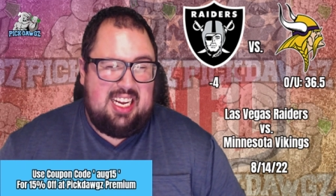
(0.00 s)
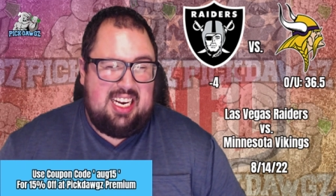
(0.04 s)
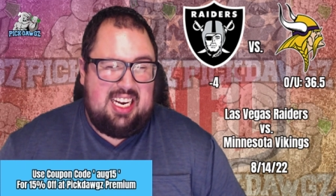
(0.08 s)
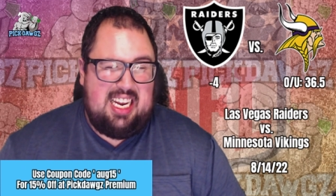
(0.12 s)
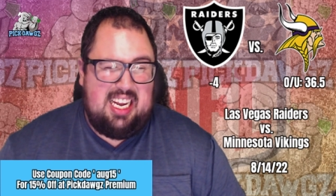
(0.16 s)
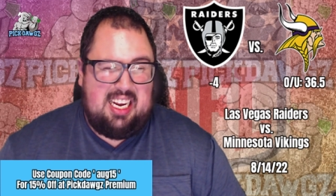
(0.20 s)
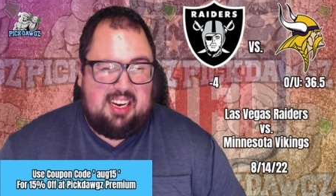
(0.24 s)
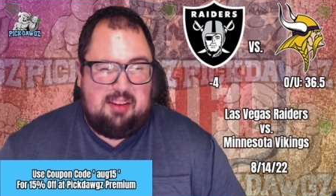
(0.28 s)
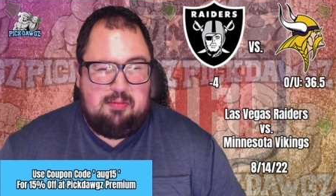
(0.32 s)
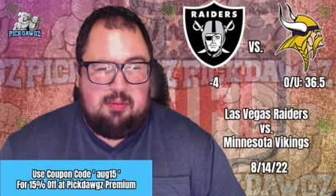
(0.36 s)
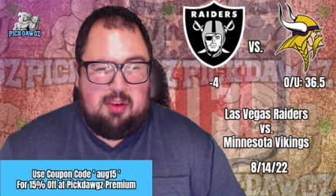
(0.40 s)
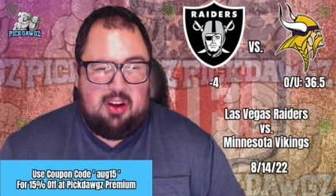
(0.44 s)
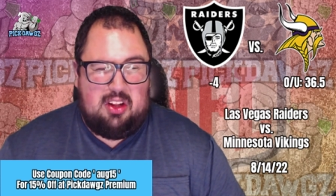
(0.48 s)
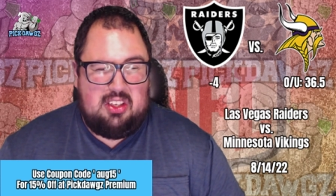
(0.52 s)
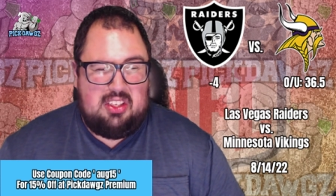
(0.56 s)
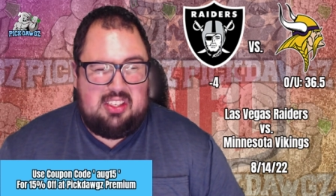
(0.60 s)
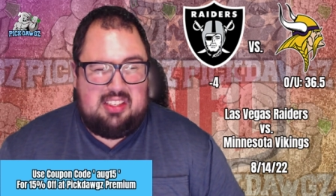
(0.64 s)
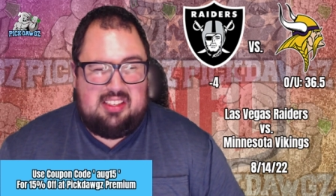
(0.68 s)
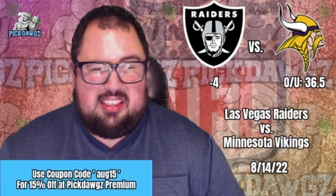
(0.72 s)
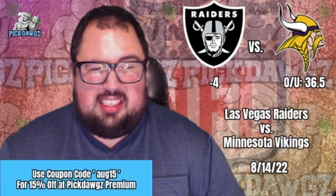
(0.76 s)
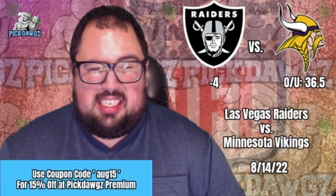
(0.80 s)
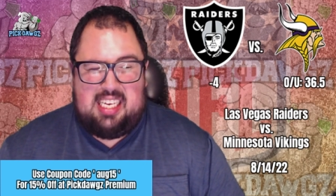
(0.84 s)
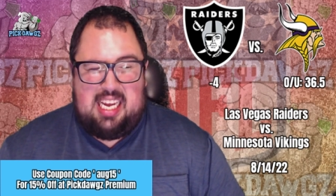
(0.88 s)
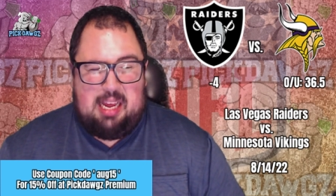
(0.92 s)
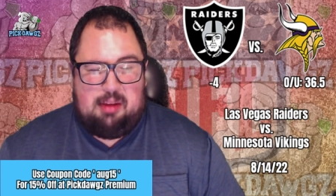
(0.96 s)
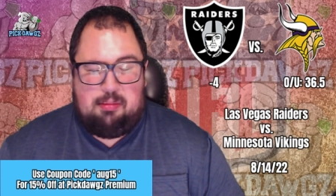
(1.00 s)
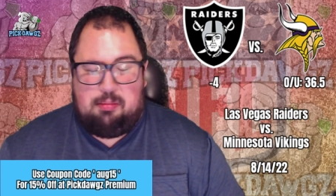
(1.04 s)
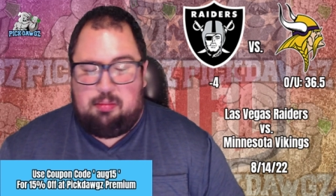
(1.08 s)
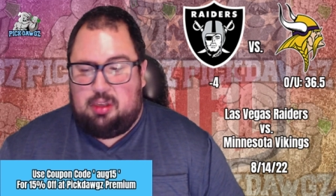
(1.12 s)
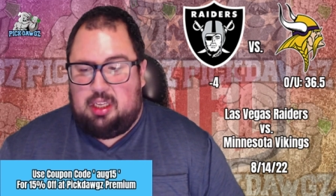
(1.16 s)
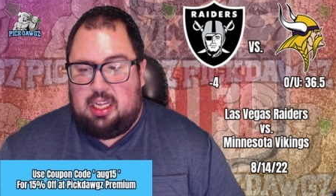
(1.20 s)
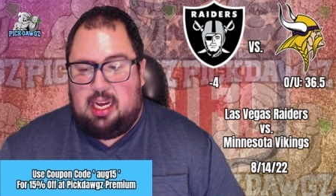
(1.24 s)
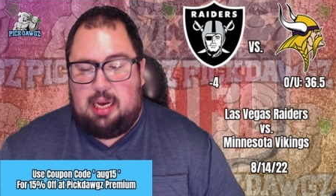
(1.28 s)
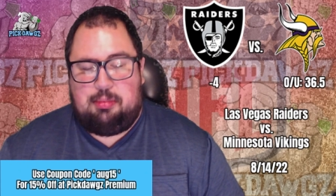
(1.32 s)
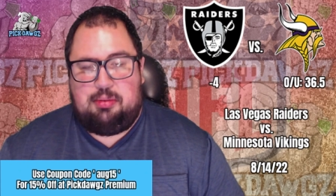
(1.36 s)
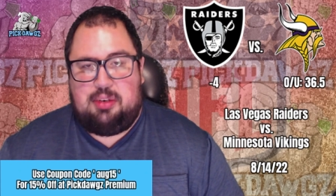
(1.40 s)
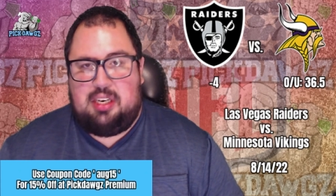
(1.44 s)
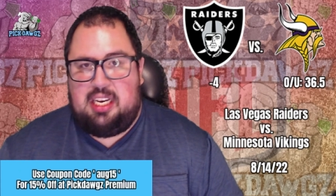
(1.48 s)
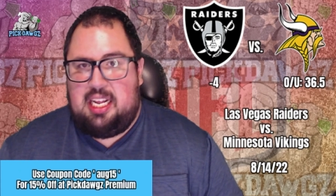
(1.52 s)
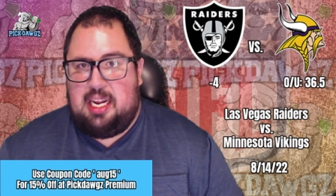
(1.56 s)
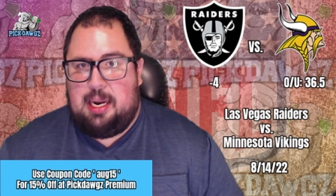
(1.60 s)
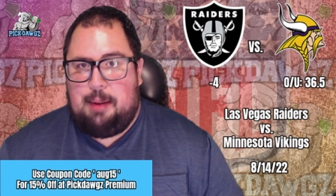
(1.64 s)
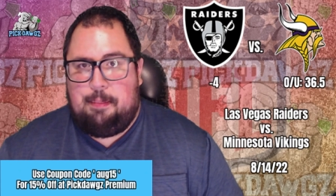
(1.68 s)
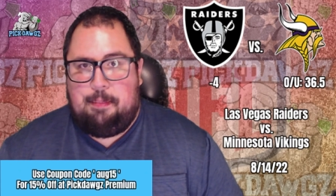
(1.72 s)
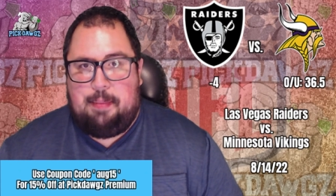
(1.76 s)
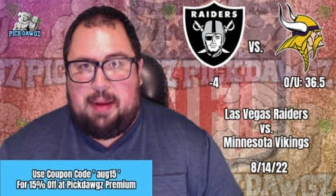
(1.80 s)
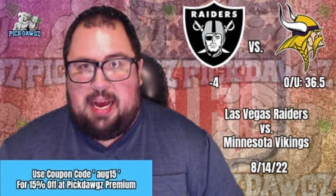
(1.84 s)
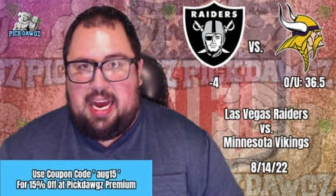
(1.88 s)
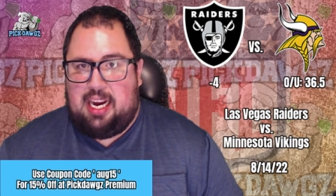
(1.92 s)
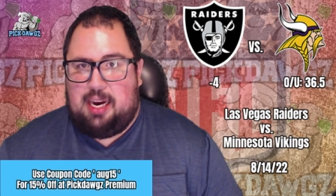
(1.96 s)
Nick Mullens, capable option in
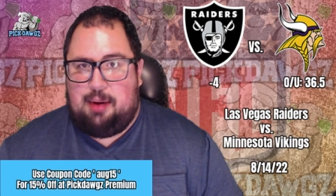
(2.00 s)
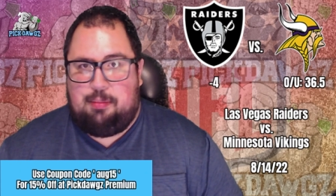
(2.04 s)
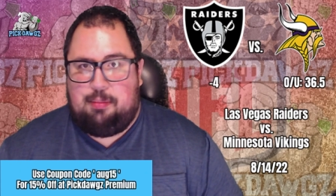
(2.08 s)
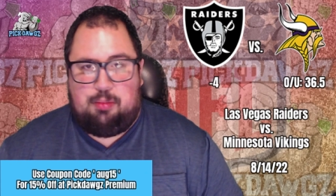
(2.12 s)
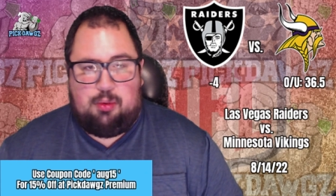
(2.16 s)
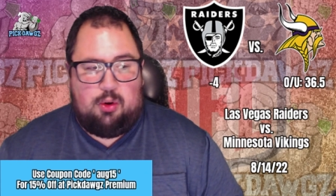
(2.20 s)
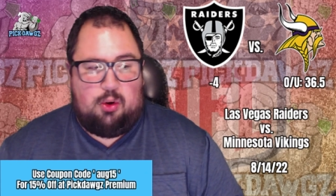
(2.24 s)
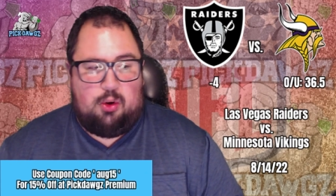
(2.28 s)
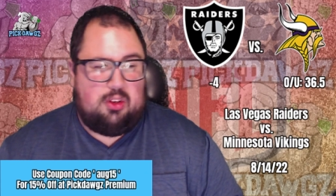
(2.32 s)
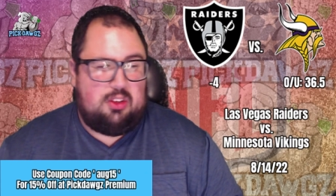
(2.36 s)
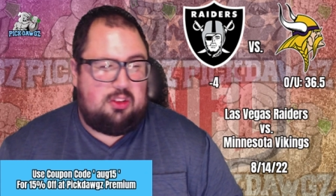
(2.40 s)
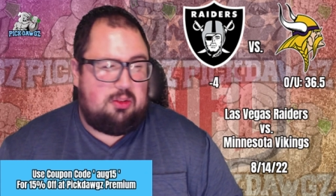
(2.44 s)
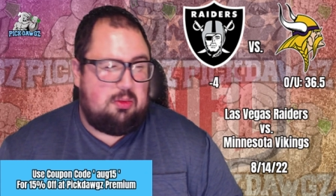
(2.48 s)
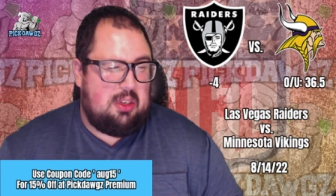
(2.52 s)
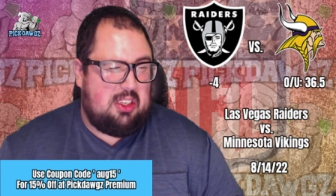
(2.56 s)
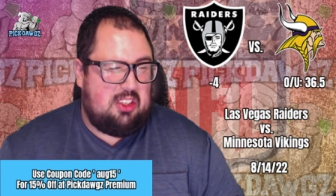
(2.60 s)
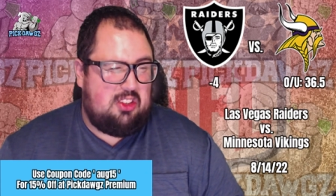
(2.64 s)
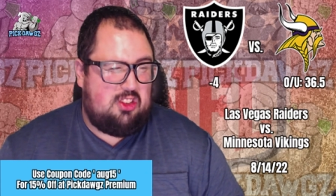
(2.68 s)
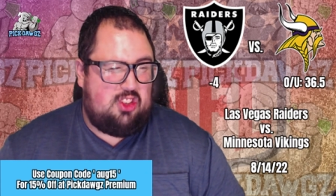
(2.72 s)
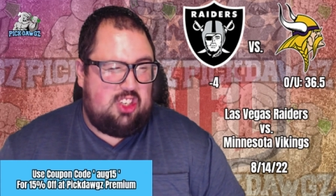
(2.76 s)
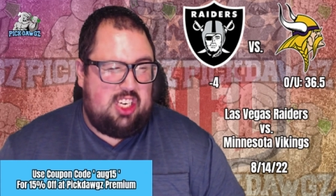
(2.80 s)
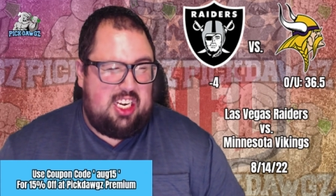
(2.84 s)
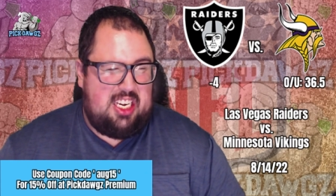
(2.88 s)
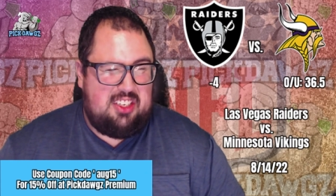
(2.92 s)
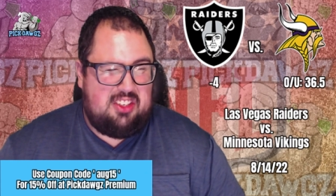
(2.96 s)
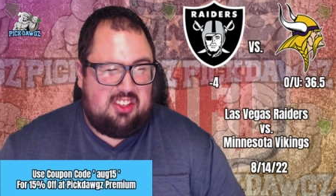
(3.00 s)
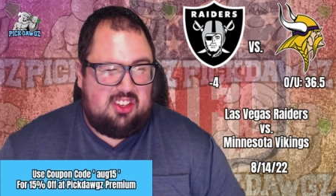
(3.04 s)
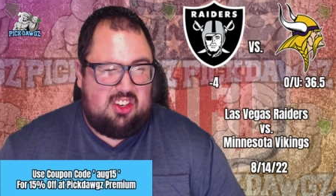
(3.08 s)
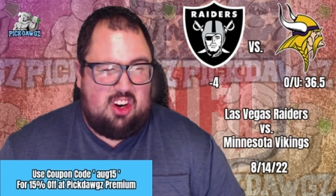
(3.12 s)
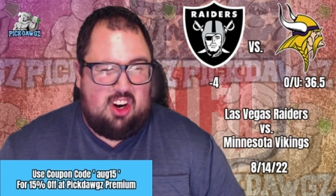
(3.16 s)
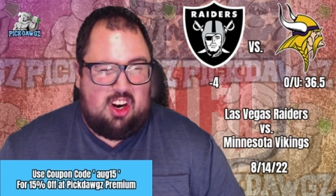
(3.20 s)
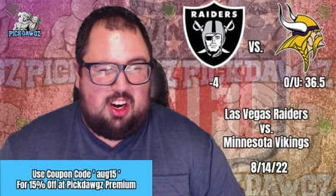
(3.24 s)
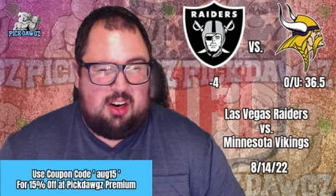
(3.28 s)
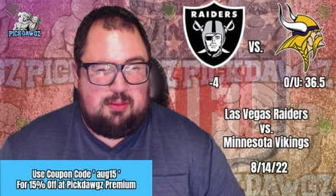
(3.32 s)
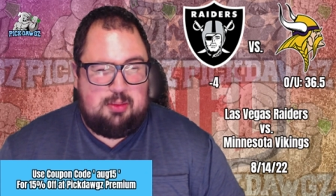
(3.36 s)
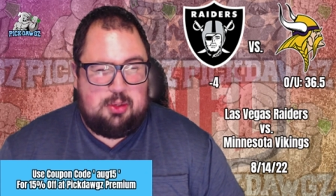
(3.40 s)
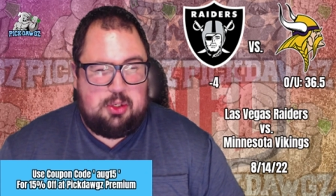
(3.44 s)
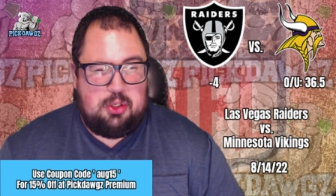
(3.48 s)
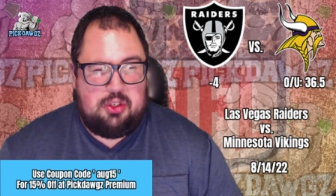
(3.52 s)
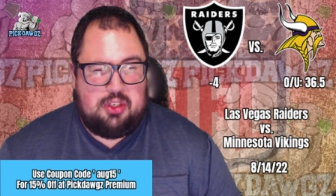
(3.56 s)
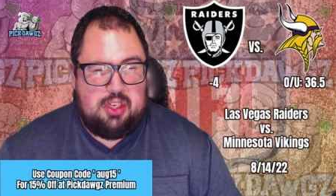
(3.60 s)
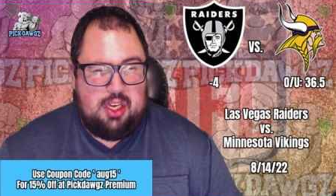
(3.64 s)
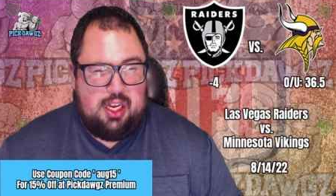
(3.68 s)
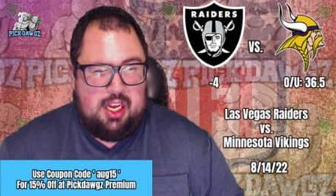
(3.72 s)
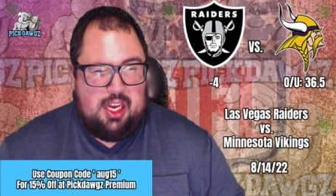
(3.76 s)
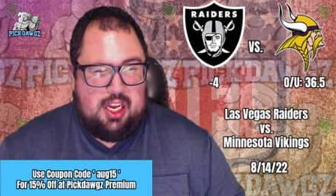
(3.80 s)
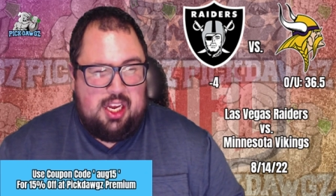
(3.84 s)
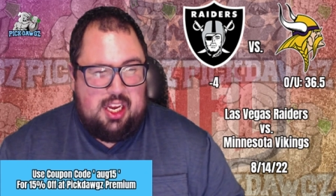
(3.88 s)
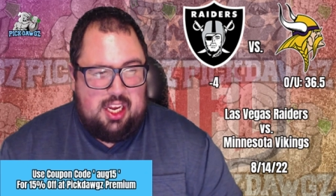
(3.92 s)
a backup role, as well as Chase Garbers.